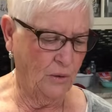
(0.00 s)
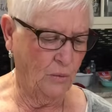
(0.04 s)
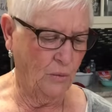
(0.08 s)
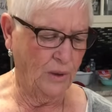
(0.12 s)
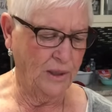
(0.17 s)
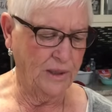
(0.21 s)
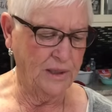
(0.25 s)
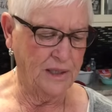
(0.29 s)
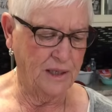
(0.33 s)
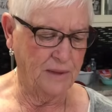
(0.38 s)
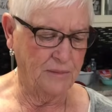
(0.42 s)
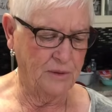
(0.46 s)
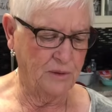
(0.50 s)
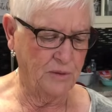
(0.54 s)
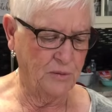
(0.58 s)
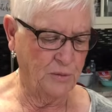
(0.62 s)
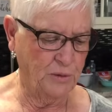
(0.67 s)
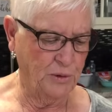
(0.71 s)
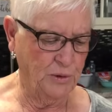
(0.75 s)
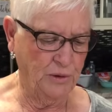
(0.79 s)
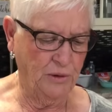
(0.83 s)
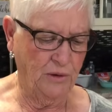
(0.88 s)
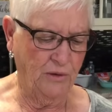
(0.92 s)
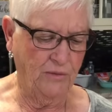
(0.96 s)
1
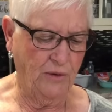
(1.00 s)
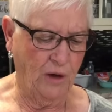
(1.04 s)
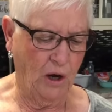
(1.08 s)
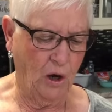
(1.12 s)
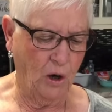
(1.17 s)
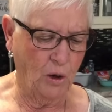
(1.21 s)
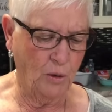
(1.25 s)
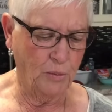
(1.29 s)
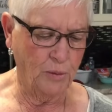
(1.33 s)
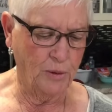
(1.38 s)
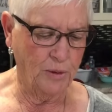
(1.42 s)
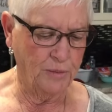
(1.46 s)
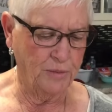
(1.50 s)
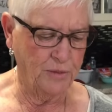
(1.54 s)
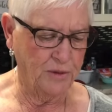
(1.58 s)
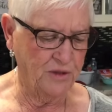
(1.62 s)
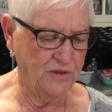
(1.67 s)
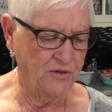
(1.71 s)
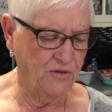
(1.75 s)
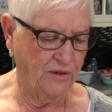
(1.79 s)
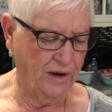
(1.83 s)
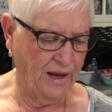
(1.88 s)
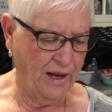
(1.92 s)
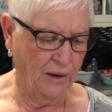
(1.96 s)
tablespoon of all-purpose
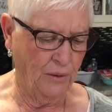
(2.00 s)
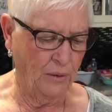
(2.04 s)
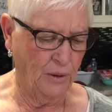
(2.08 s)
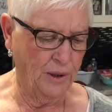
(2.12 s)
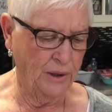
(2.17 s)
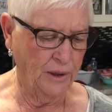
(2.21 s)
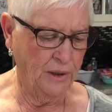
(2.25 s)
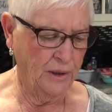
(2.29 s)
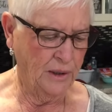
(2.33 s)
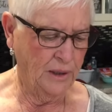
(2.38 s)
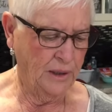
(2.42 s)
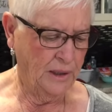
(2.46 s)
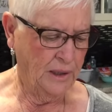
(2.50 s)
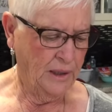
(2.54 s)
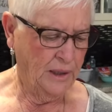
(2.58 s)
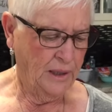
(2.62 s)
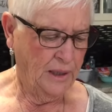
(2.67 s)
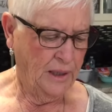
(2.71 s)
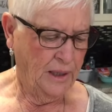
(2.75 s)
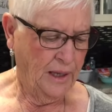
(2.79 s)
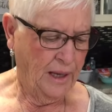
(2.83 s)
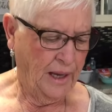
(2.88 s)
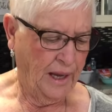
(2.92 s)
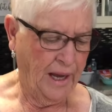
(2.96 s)
flour,
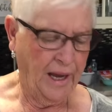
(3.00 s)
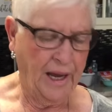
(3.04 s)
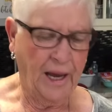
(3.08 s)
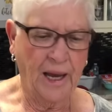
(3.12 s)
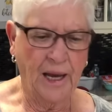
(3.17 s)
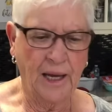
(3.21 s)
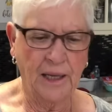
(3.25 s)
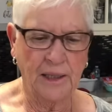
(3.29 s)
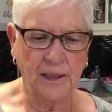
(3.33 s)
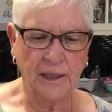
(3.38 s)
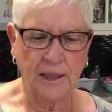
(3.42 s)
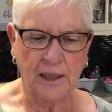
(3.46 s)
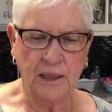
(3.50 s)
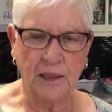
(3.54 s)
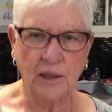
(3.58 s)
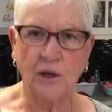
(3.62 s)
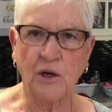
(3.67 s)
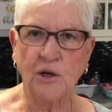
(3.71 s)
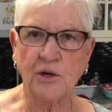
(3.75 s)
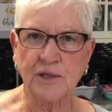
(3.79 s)
and in her